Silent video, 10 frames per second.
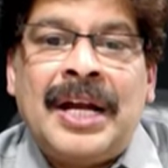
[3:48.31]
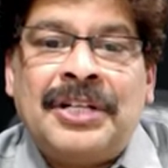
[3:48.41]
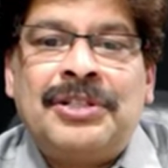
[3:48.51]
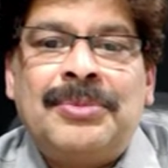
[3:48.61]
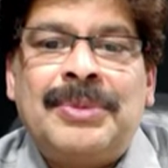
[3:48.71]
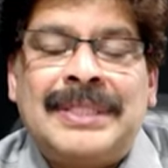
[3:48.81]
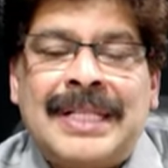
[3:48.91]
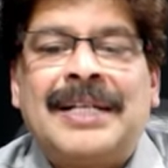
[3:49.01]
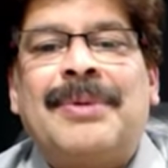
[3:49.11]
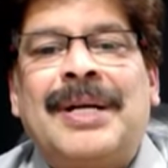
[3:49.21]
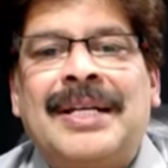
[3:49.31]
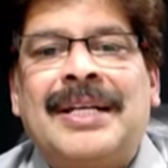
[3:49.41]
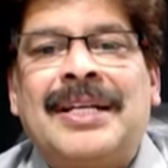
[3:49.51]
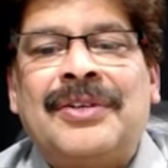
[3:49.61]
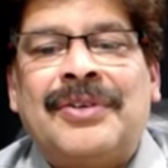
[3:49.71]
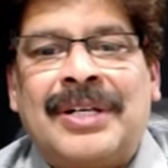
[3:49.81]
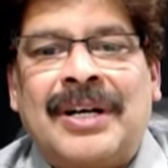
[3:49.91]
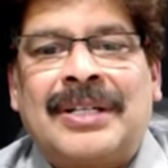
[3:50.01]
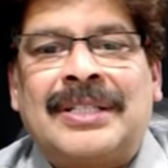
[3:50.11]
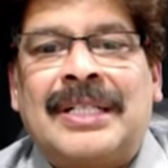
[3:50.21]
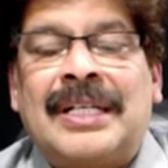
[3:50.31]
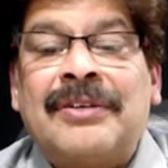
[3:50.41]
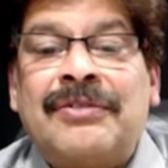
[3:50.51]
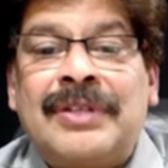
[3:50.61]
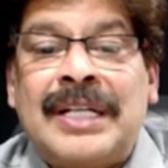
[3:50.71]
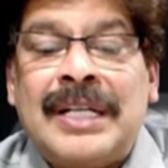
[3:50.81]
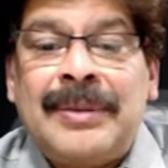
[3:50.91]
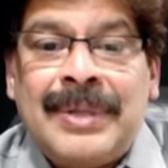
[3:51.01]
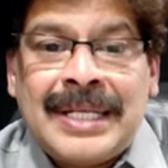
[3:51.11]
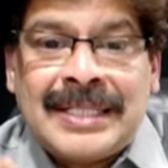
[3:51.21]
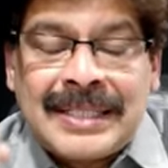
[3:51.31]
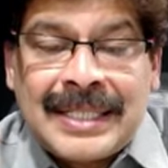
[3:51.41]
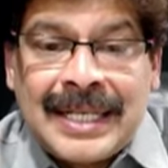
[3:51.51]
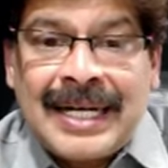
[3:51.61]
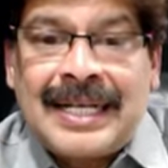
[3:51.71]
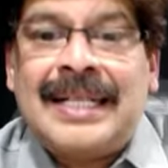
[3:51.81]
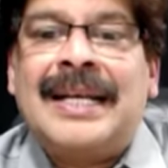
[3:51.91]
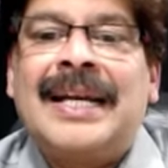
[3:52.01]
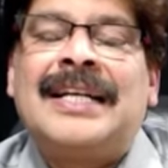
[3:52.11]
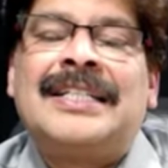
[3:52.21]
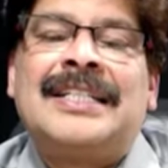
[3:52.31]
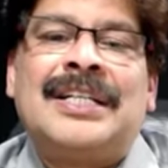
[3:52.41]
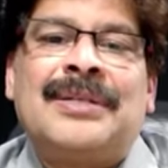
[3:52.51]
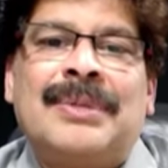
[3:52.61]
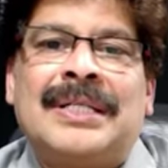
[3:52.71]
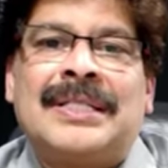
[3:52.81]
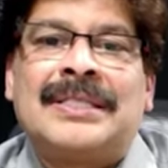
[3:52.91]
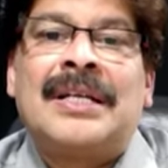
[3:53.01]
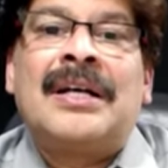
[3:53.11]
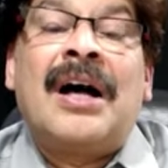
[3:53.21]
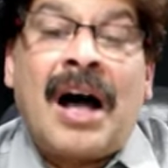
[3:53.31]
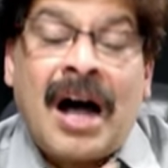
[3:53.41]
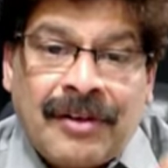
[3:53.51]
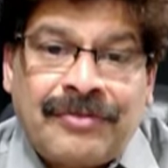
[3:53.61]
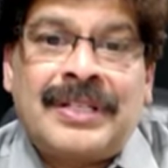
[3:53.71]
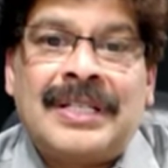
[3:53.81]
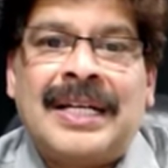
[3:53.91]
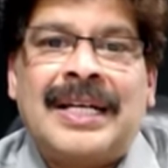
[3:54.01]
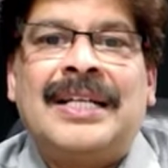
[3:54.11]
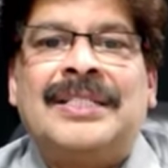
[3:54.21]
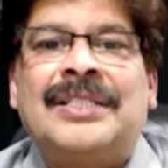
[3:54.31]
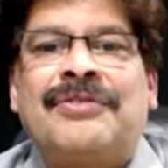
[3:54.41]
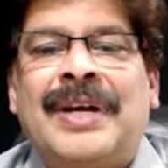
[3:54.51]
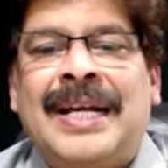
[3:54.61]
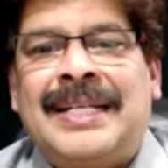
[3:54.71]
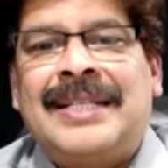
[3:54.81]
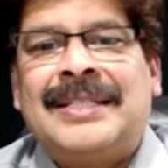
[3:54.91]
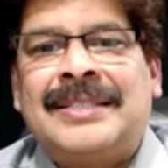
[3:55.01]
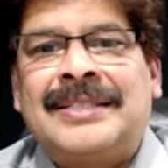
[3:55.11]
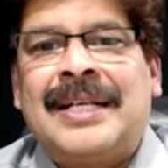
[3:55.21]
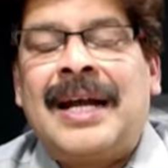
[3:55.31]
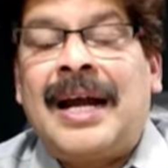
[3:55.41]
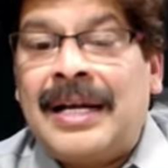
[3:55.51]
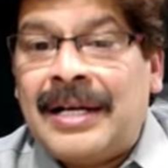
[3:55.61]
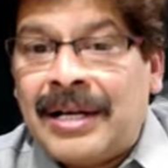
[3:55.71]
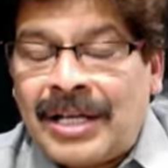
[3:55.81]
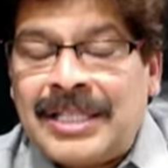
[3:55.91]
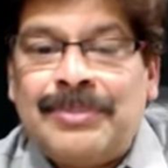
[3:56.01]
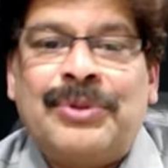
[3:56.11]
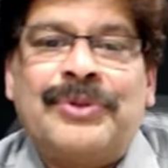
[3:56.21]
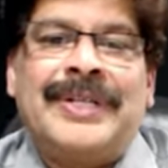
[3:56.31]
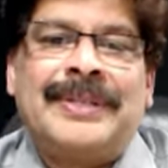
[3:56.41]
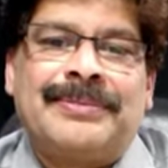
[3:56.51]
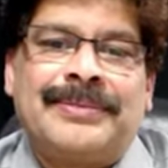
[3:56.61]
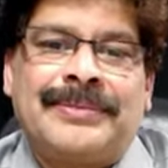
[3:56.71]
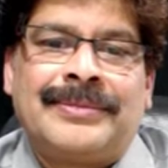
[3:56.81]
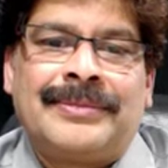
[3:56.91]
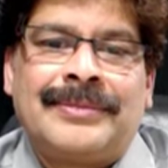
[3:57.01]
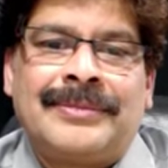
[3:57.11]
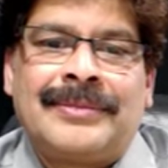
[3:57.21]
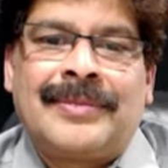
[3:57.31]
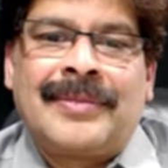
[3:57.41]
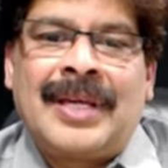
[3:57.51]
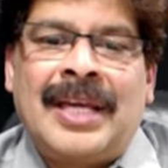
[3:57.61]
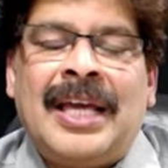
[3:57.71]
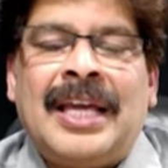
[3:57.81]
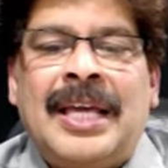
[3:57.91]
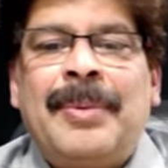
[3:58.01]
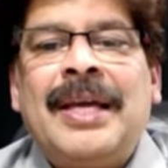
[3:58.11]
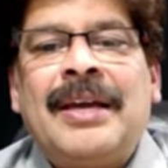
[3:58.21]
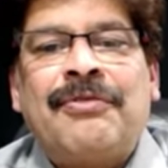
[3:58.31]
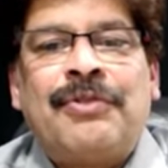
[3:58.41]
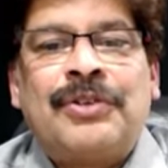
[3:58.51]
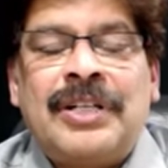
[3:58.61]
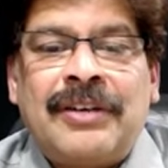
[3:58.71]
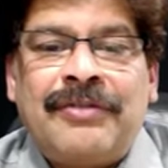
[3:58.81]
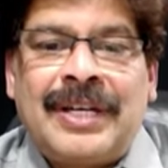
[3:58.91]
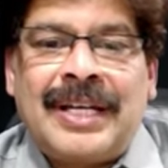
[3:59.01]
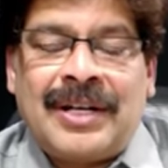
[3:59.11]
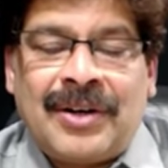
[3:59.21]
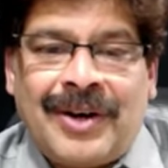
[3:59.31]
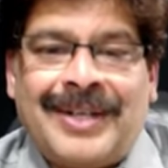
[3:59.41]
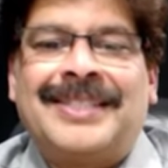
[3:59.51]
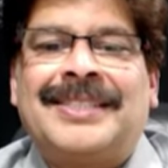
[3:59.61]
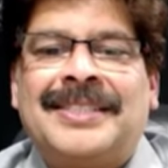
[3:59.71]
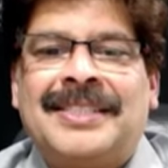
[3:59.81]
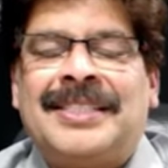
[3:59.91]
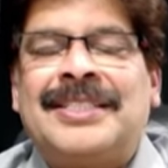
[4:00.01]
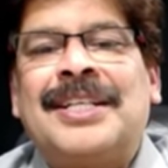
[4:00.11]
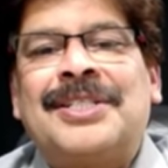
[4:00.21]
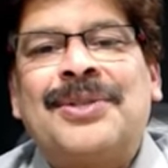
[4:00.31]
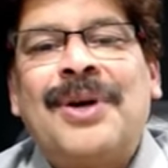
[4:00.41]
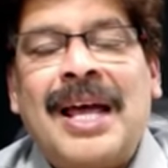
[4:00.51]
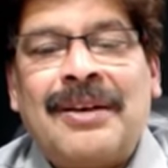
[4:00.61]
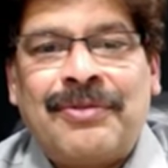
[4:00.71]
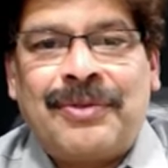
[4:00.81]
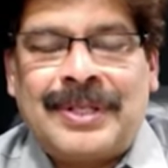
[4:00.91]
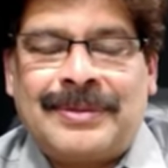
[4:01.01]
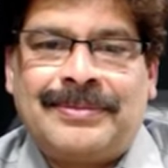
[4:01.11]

It should be checked by your doctor if the DBA is greater than 8 centimeters after the age of 8 years and not improving. Keeping a photographic record is also helpful.